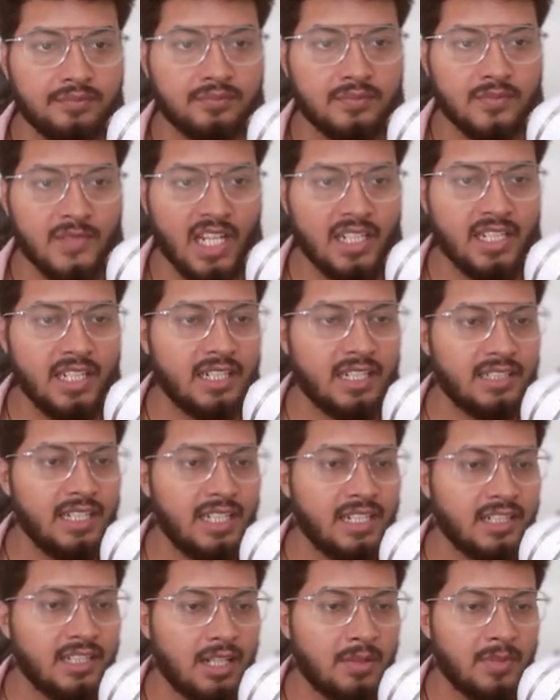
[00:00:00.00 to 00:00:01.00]
and hit the
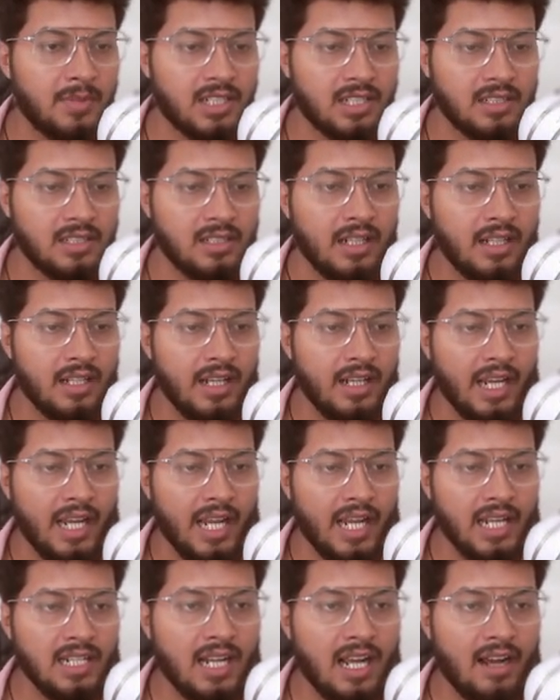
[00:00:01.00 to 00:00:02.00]
enter button.
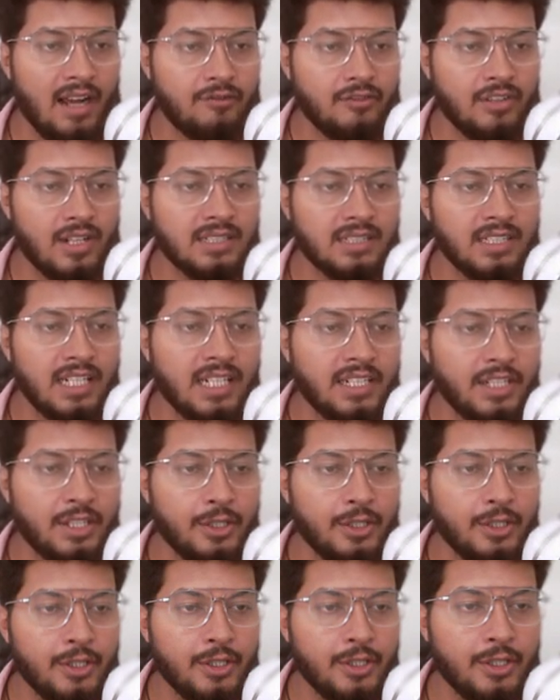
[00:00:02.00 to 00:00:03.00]
And after that
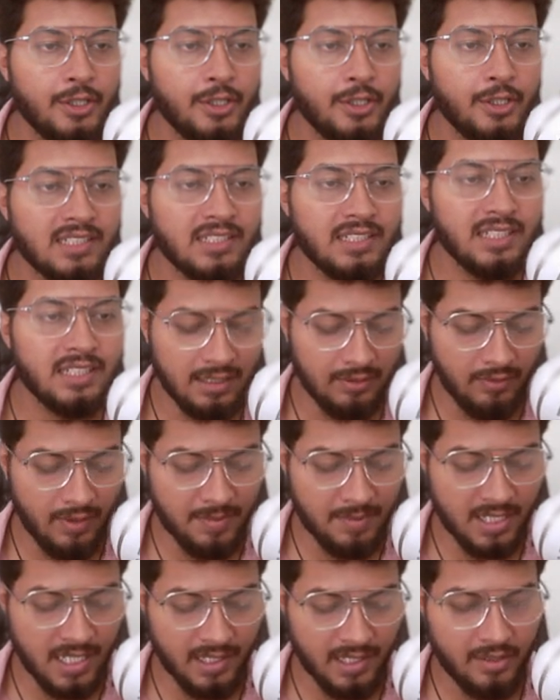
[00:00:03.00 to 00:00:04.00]
you will get this
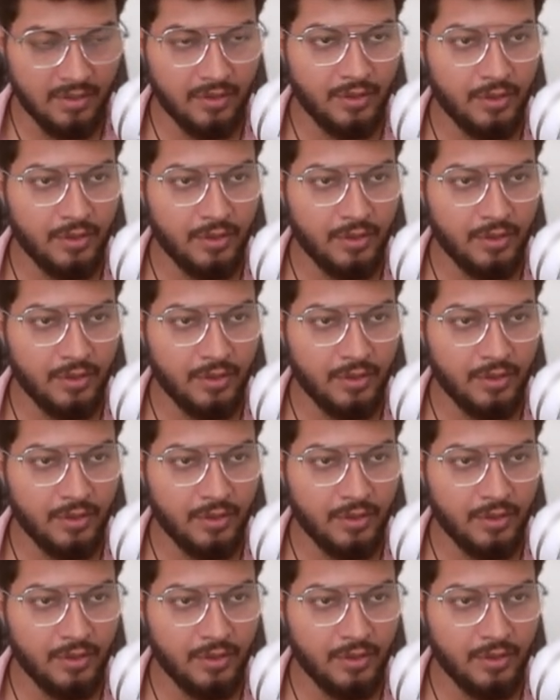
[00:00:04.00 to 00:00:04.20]
website.